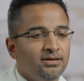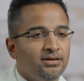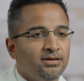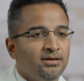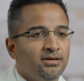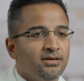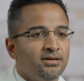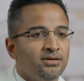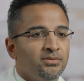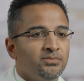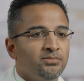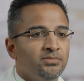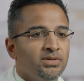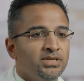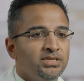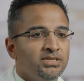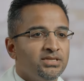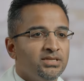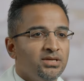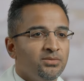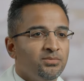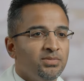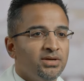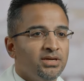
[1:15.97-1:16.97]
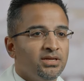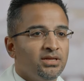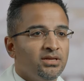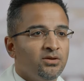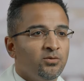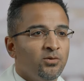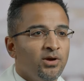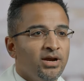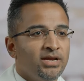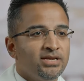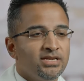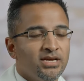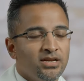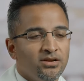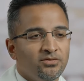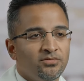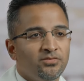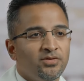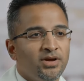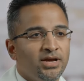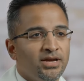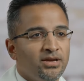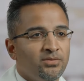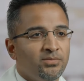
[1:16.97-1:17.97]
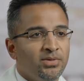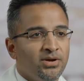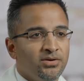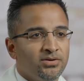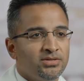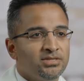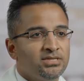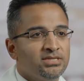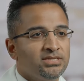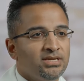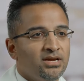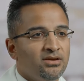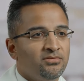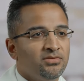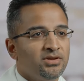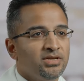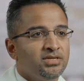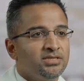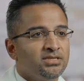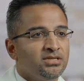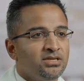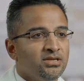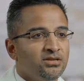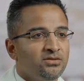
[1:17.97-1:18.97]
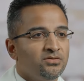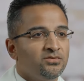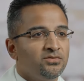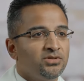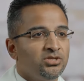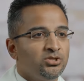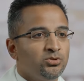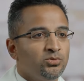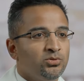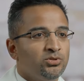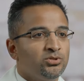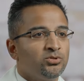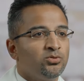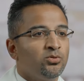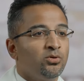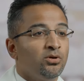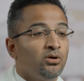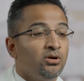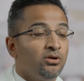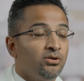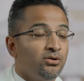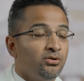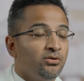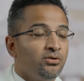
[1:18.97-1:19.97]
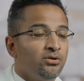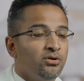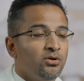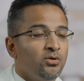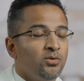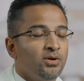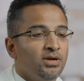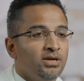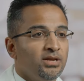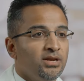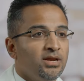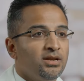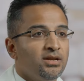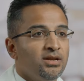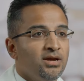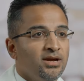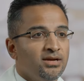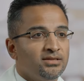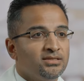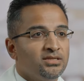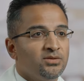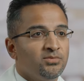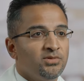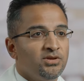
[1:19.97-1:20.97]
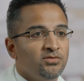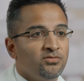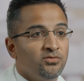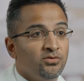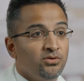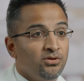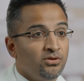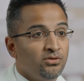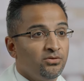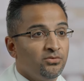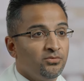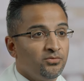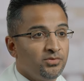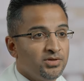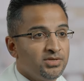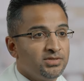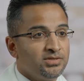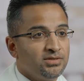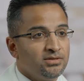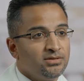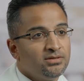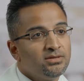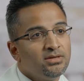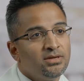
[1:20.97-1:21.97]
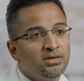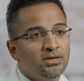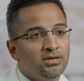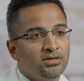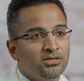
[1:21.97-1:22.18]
um, but typically we're identifying Barrett's esophagus in individuals who are undergoing an endoscopy for another reason.